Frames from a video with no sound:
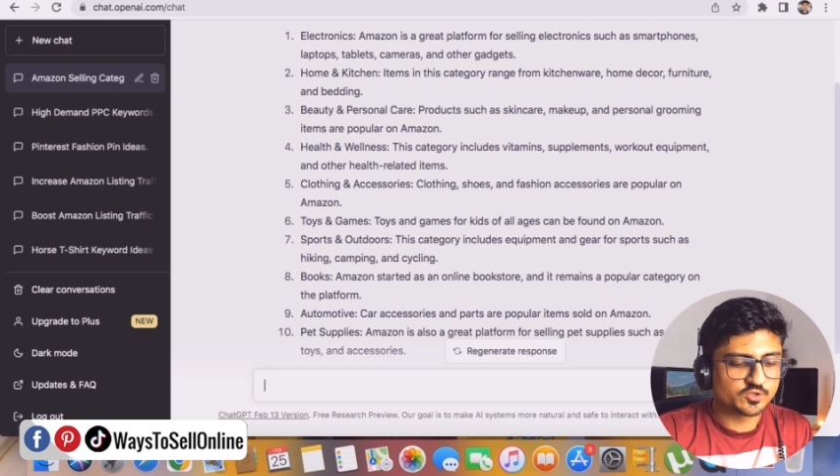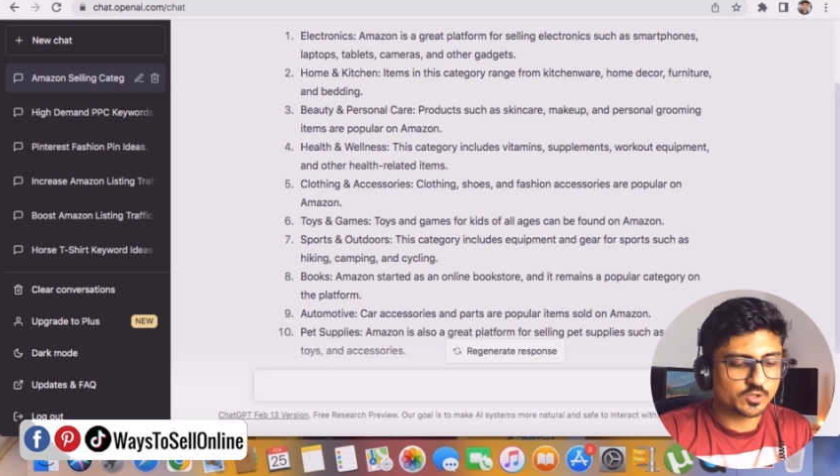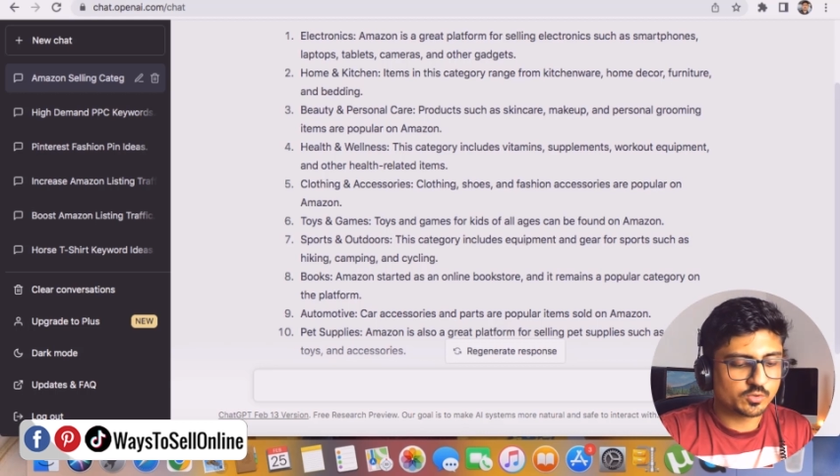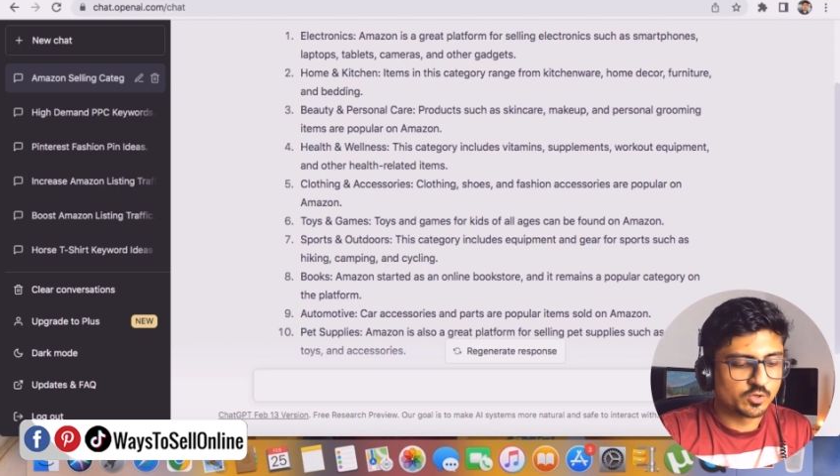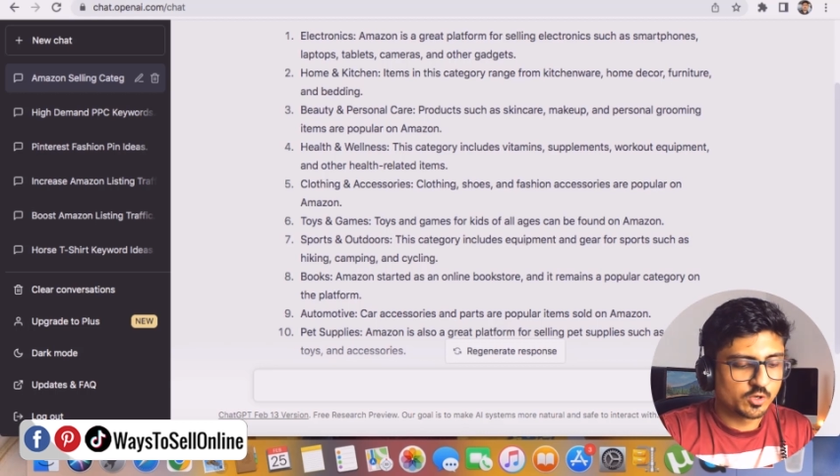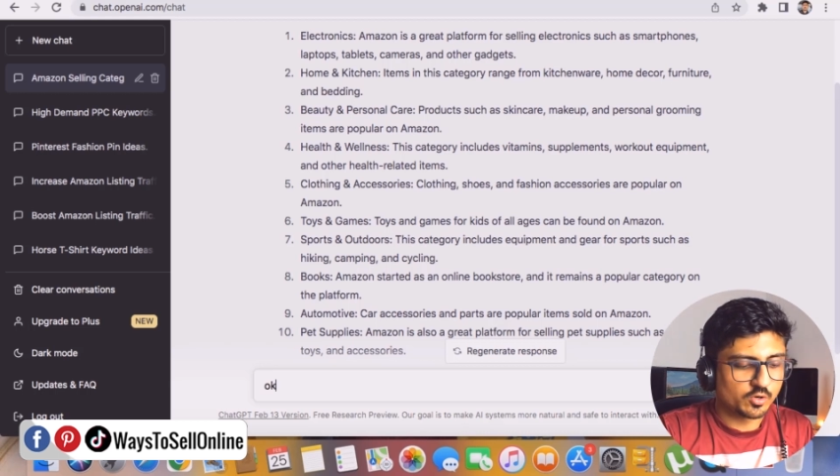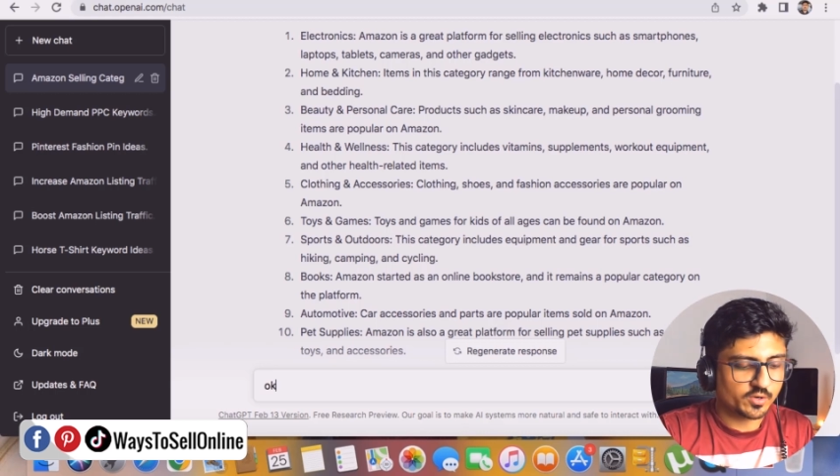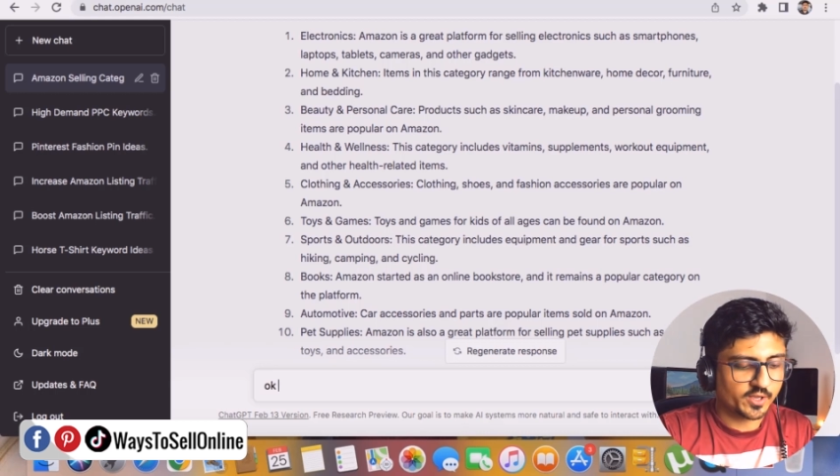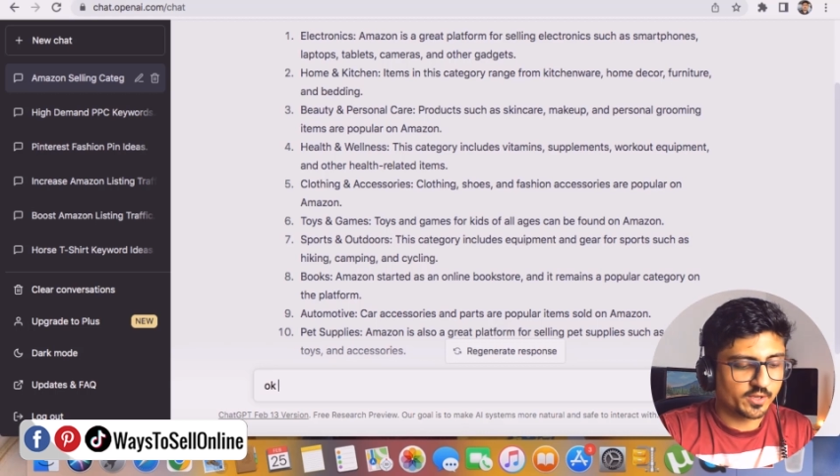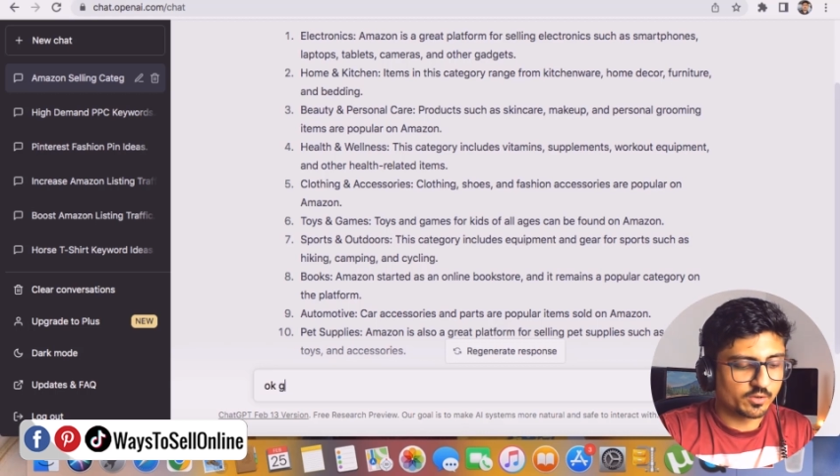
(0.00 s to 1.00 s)
so
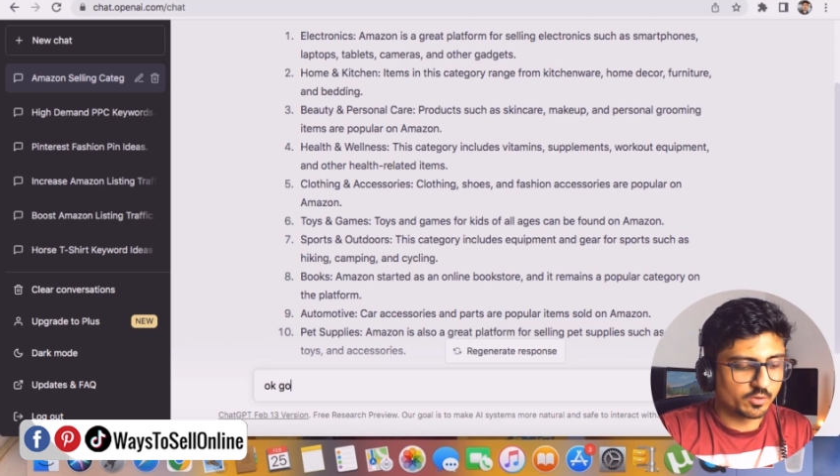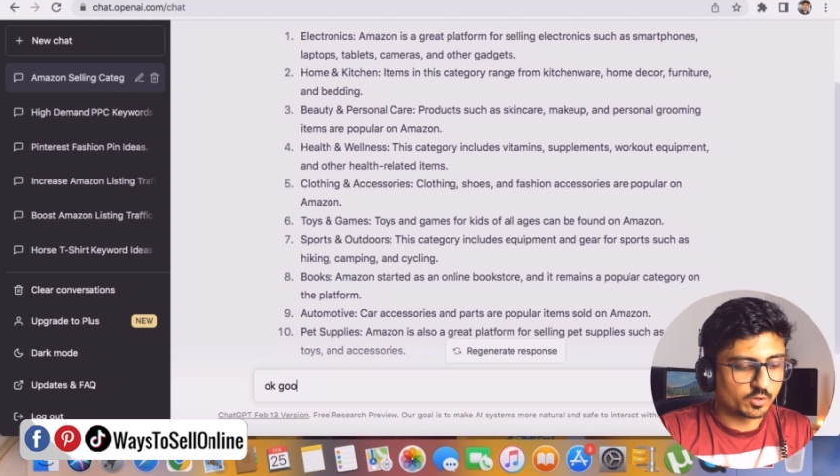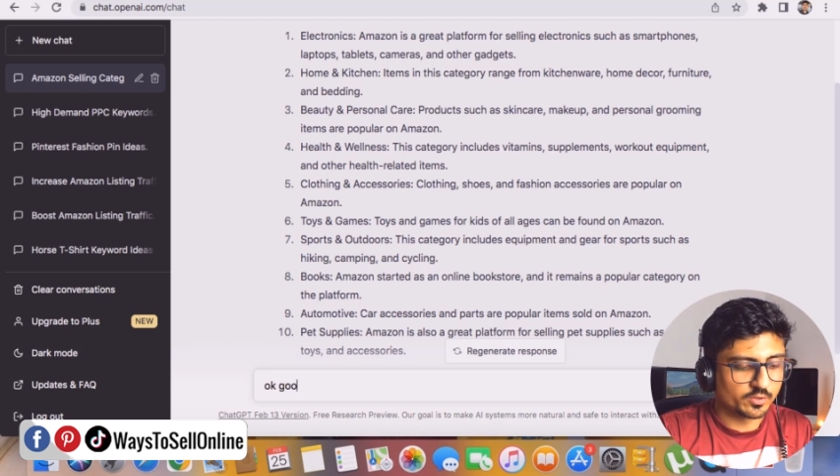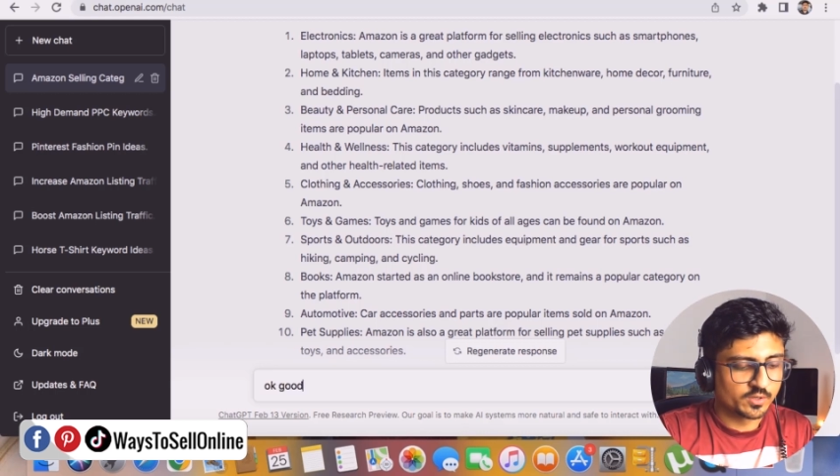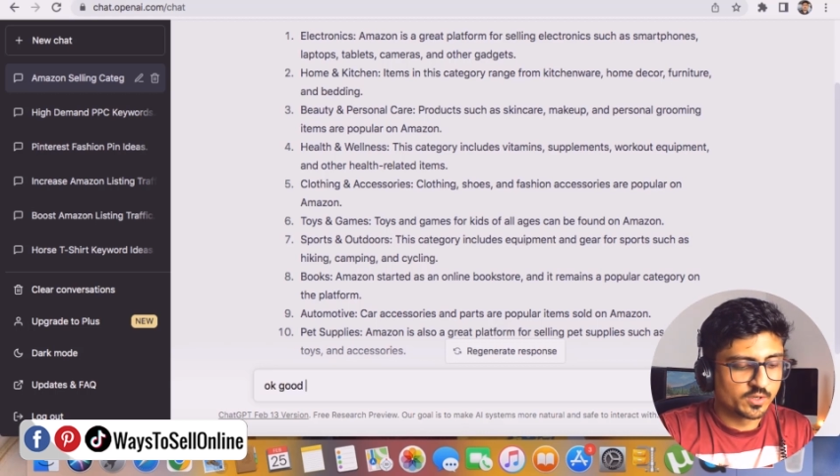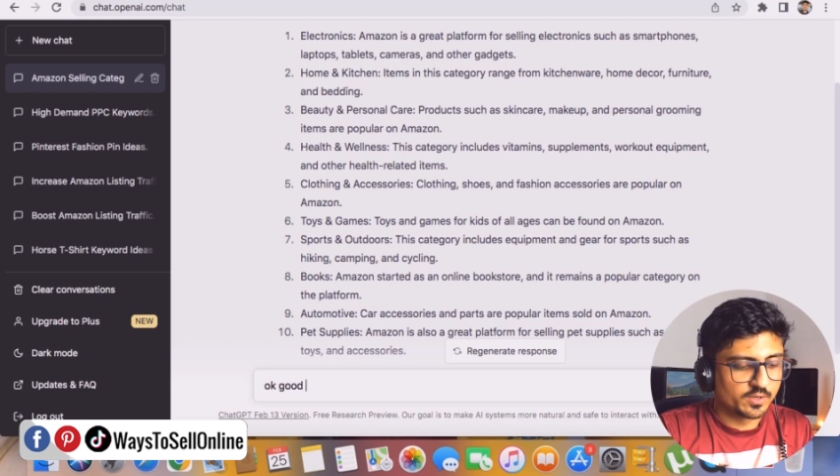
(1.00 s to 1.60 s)
okay good